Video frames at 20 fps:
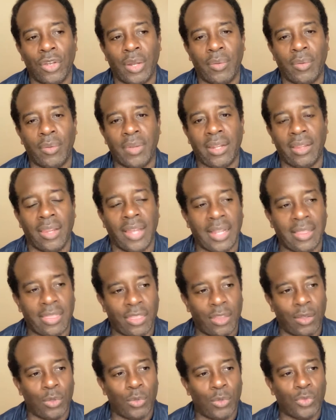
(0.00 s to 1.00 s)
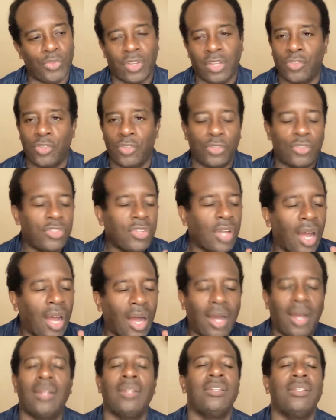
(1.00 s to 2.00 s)
and let those, because there's
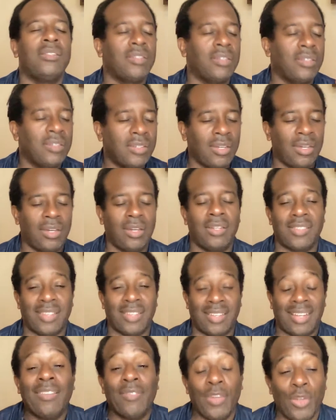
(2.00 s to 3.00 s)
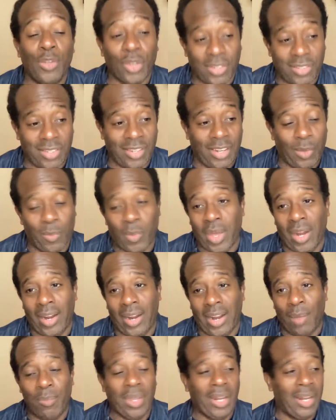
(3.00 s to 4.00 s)
tons and tons. Like, I live in New York City, man,
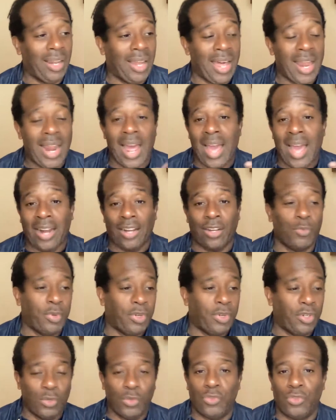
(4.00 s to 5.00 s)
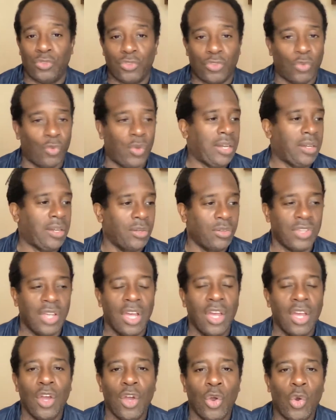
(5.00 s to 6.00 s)
and I meet a lot of actors, producers, directors
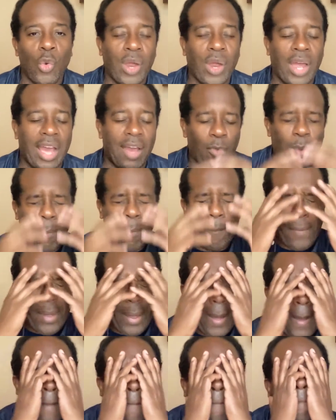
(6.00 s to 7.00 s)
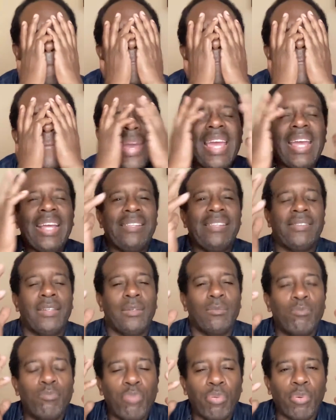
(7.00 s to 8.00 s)
who have
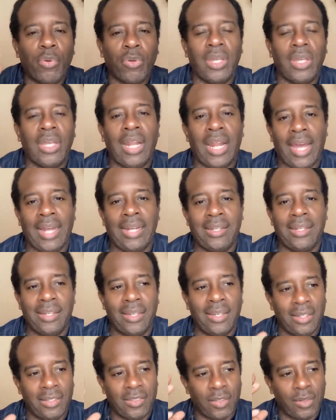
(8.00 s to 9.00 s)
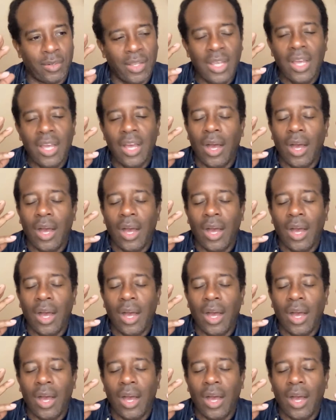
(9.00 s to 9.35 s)
amazing, brilliant ideas and